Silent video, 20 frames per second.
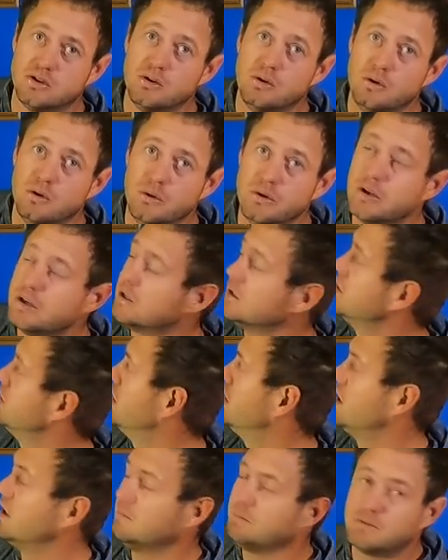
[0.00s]
Zuluk.
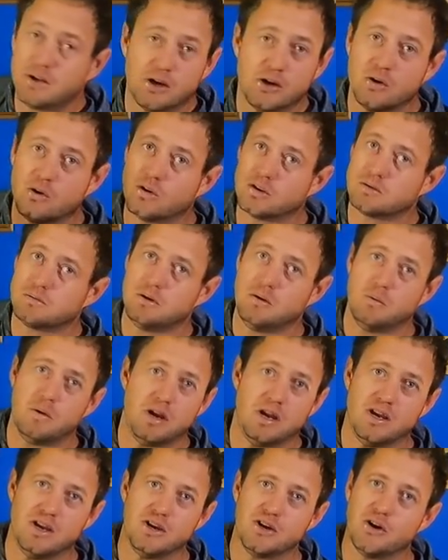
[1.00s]
Don't ask me
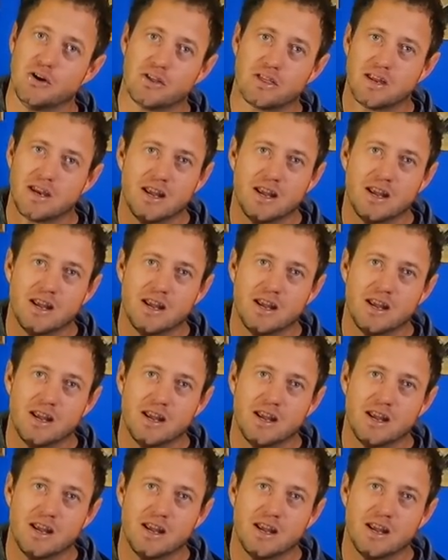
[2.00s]
where he got the